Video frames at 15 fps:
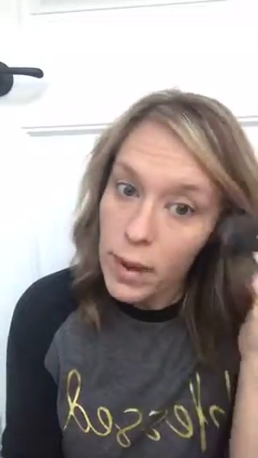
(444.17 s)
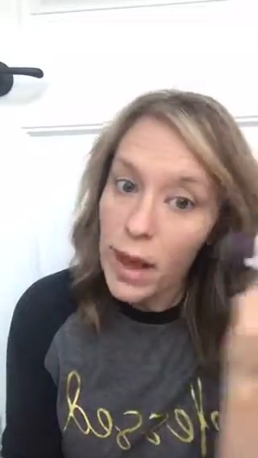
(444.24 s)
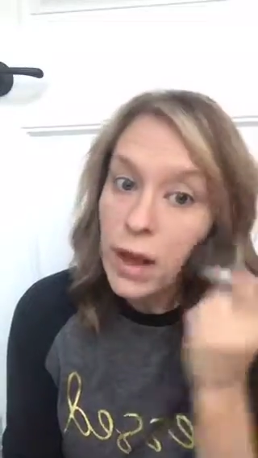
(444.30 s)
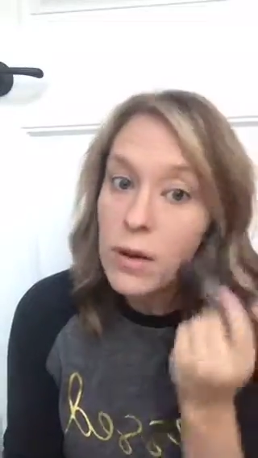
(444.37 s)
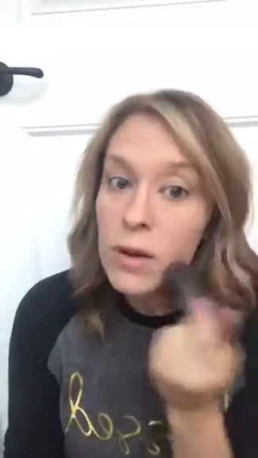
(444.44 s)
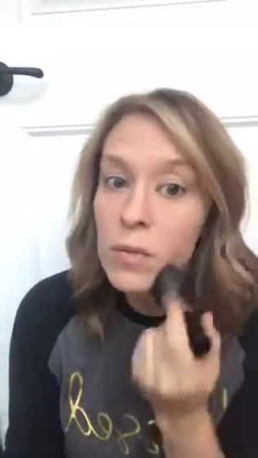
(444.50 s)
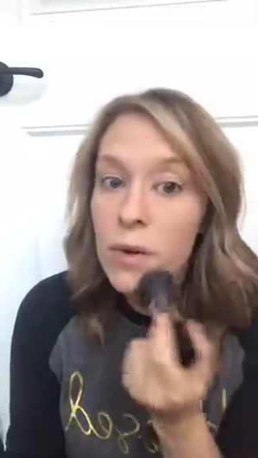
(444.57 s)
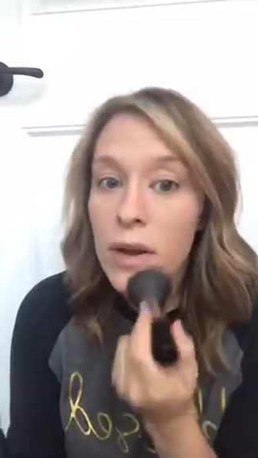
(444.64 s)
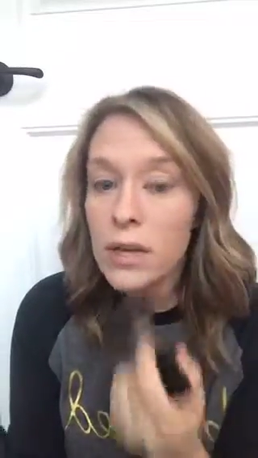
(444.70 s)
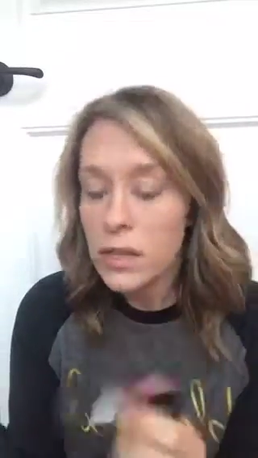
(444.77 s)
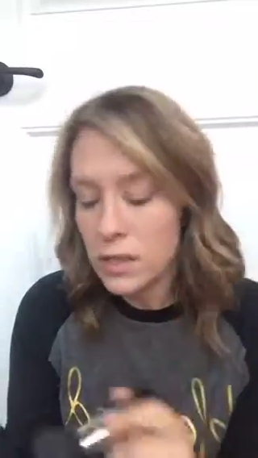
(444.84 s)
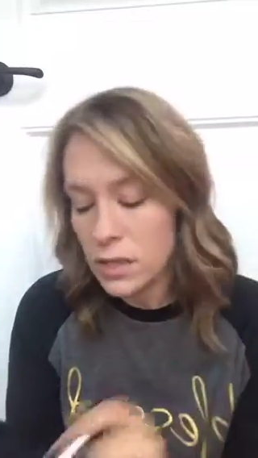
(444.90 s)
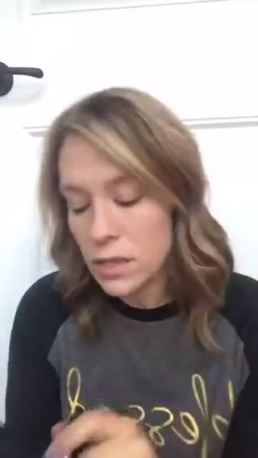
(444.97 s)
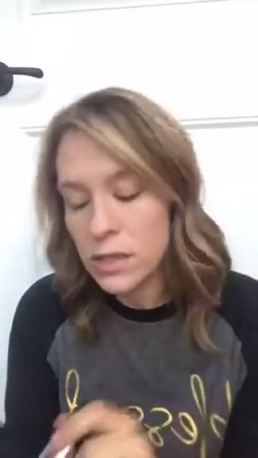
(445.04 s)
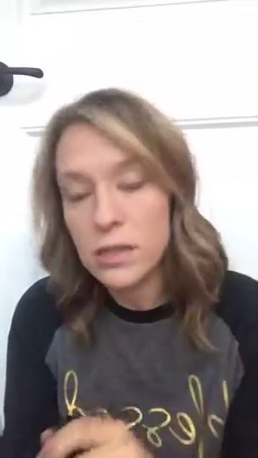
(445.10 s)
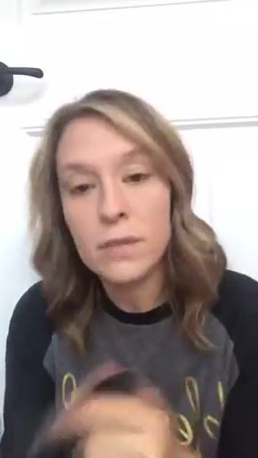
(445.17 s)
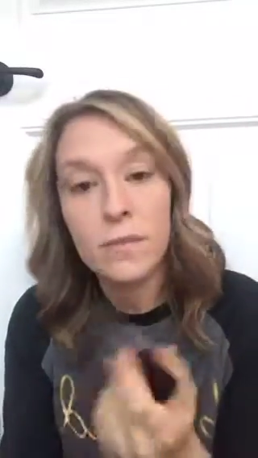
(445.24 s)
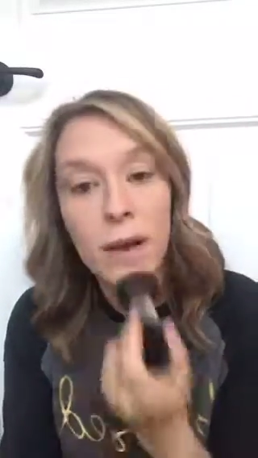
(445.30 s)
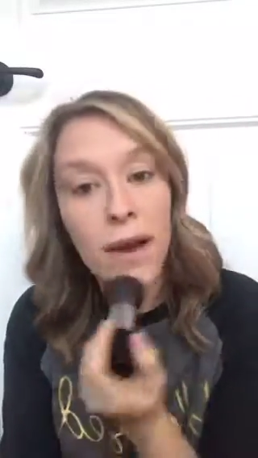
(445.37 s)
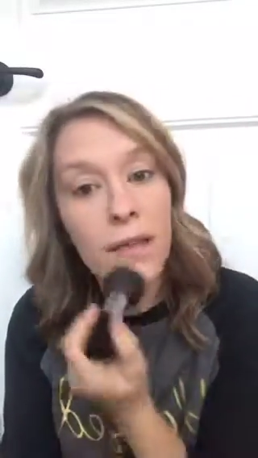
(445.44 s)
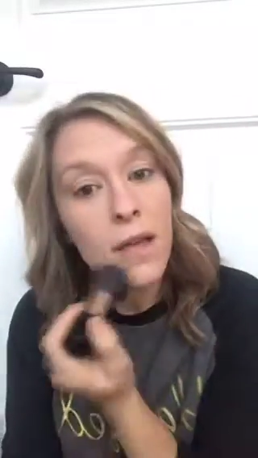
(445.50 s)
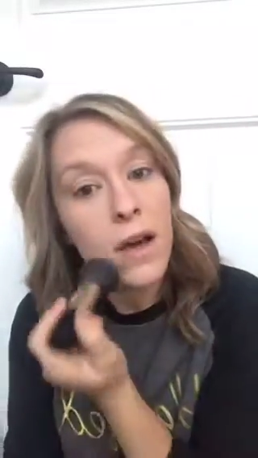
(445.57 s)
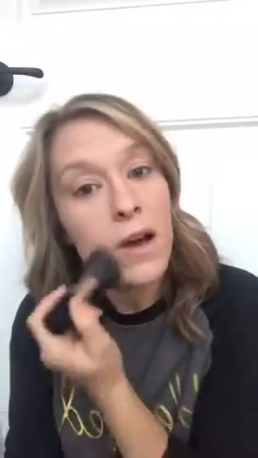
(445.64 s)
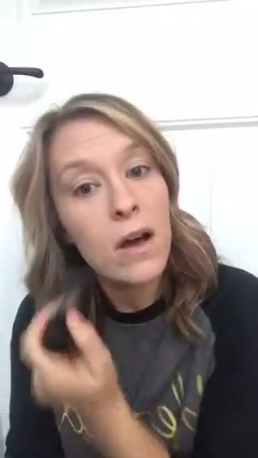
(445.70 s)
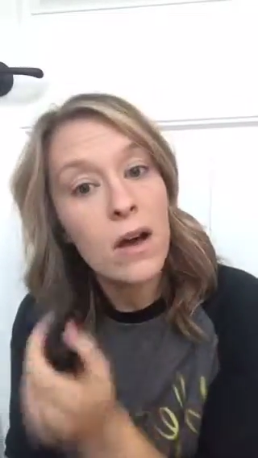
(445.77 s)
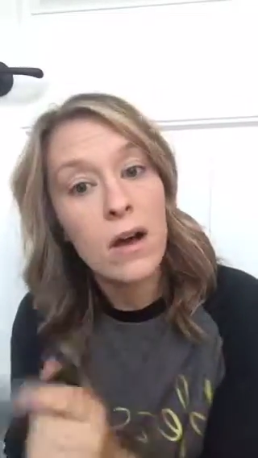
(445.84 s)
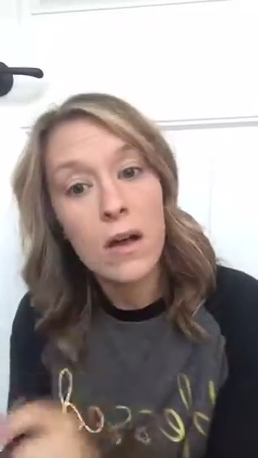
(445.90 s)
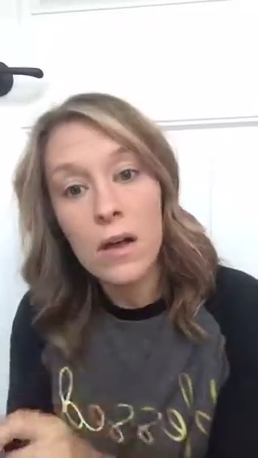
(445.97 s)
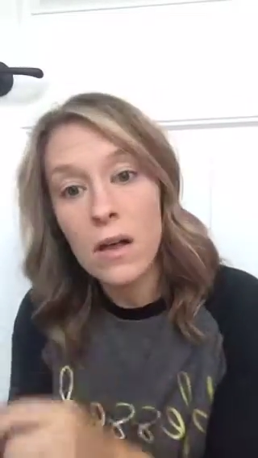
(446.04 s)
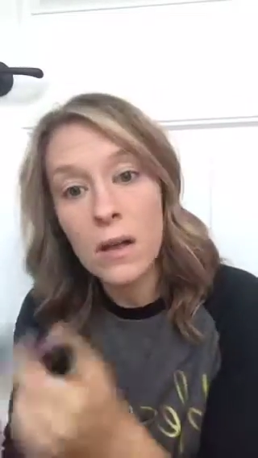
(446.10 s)
powder brush to just pat that
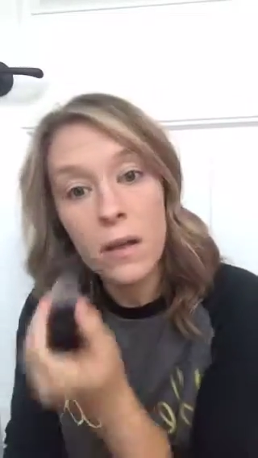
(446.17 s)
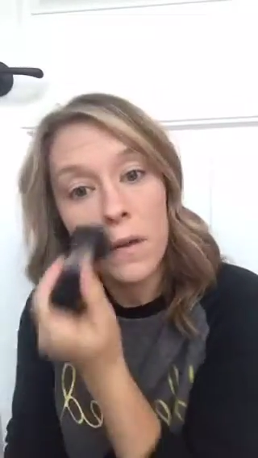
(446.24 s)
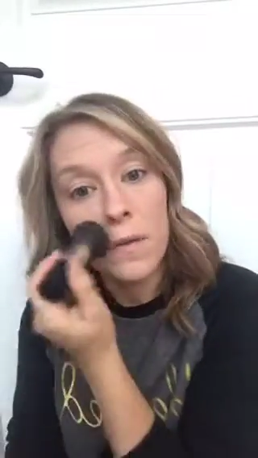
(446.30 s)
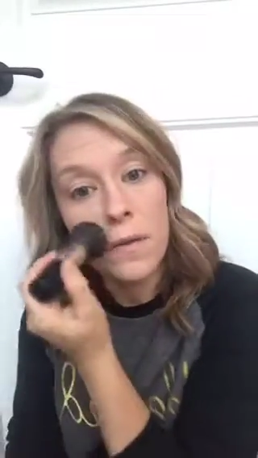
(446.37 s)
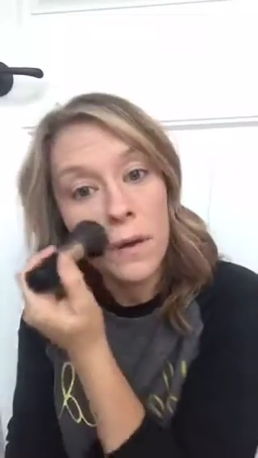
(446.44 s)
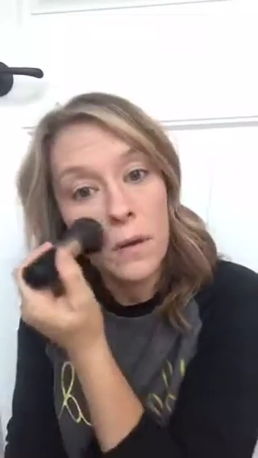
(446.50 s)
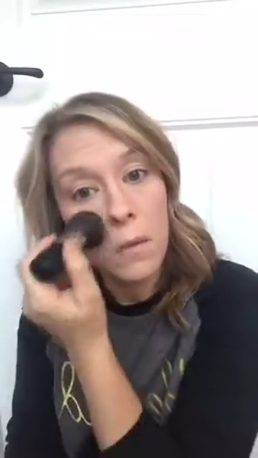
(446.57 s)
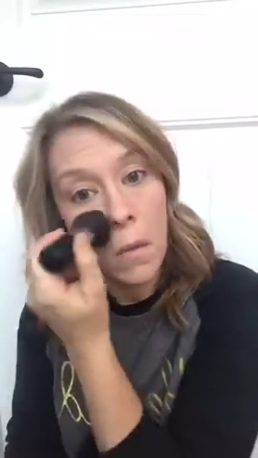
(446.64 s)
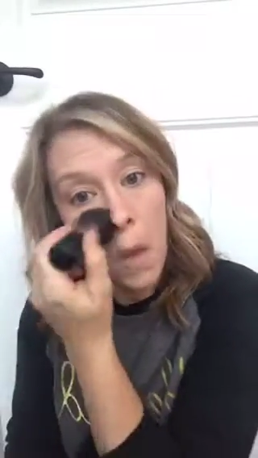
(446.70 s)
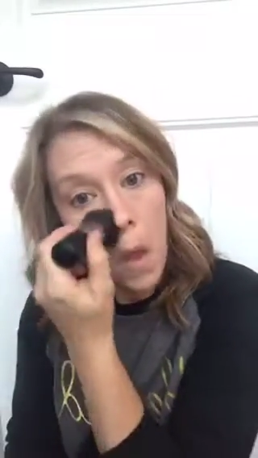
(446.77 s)
all over.